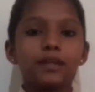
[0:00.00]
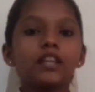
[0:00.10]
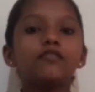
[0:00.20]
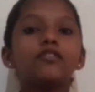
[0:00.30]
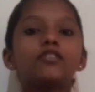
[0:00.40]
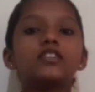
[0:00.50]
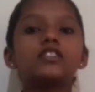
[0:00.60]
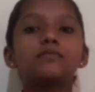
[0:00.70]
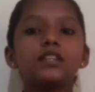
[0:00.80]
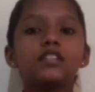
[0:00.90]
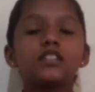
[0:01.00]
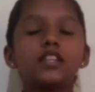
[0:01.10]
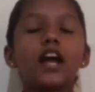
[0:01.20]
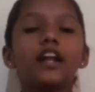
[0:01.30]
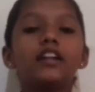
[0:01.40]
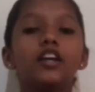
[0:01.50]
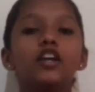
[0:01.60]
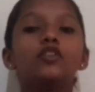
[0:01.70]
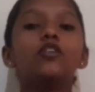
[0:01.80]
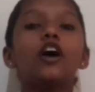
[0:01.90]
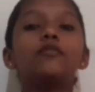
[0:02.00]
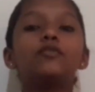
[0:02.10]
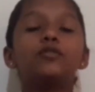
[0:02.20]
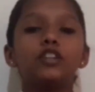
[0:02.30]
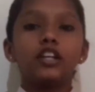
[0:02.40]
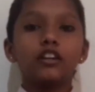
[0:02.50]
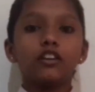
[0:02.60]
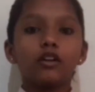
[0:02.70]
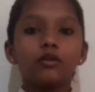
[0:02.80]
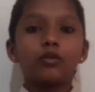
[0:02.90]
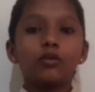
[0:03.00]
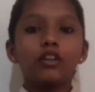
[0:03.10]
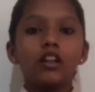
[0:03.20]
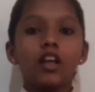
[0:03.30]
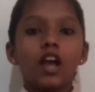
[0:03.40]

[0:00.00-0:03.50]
Being focused means that you have to clear your goal